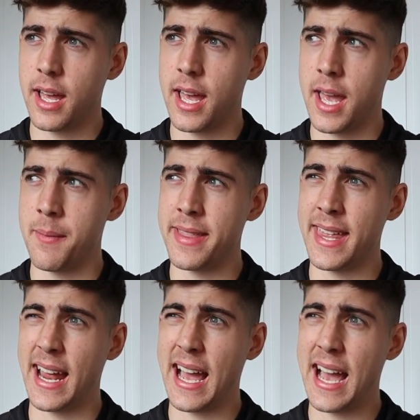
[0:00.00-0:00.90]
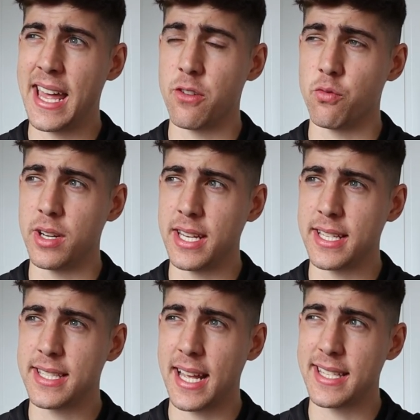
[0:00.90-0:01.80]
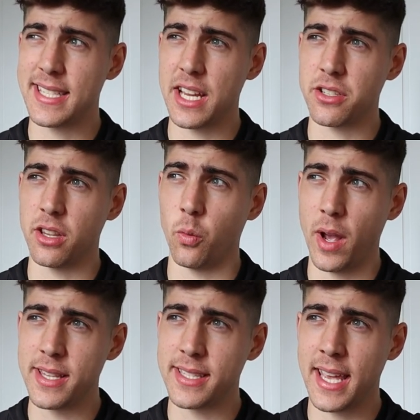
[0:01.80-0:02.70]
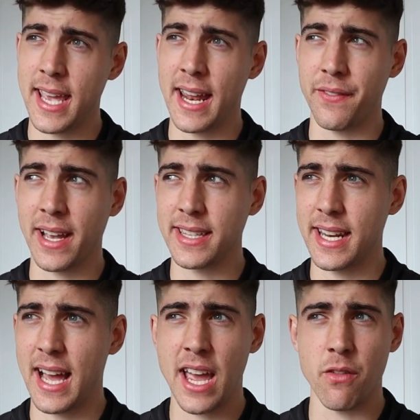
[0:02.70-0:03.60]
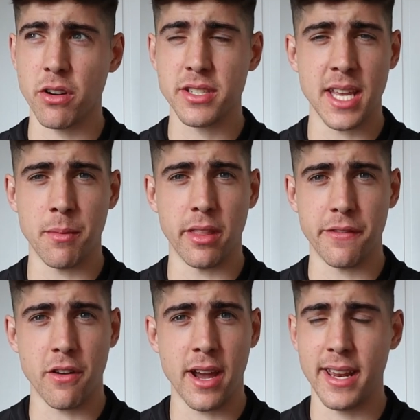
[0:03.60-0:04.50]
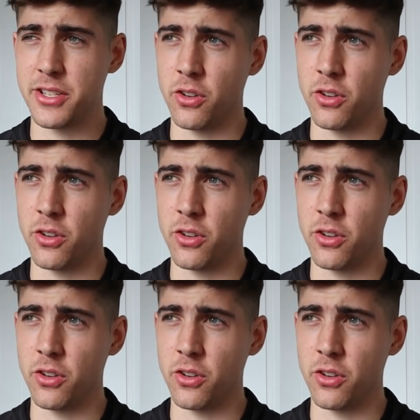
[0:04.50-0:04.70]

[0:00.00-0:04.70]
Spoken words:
And then I had a really intense session on the Wednesday, and I think I did a Hyrox sim on the Friday.